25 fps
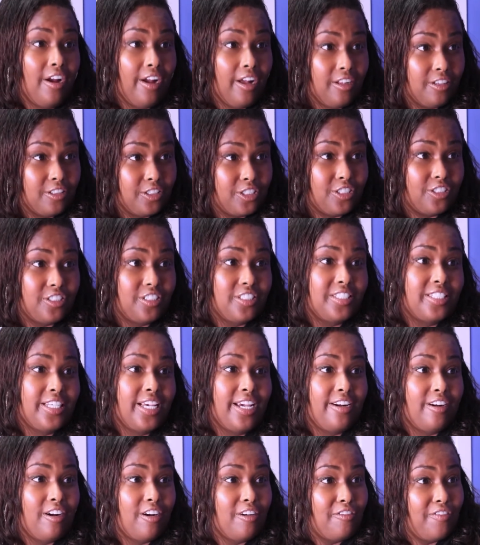elders
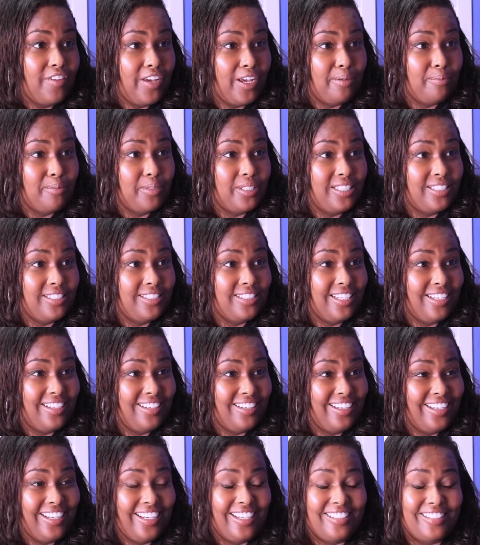and our families
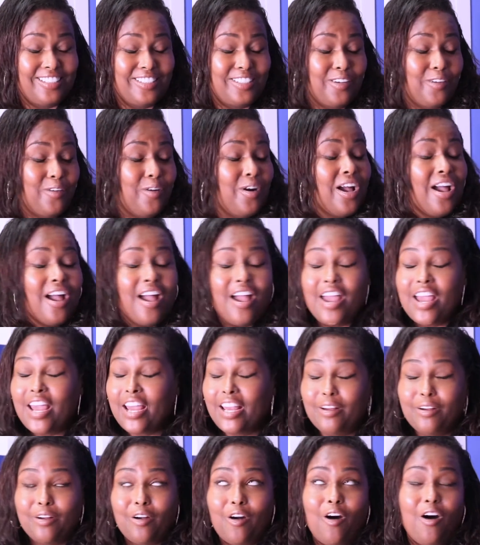in need. So
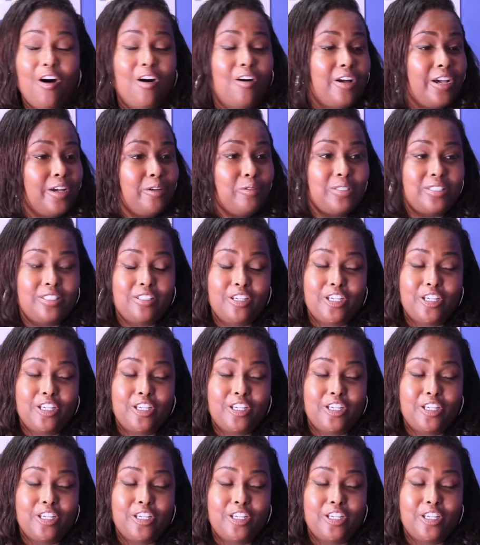it all it was a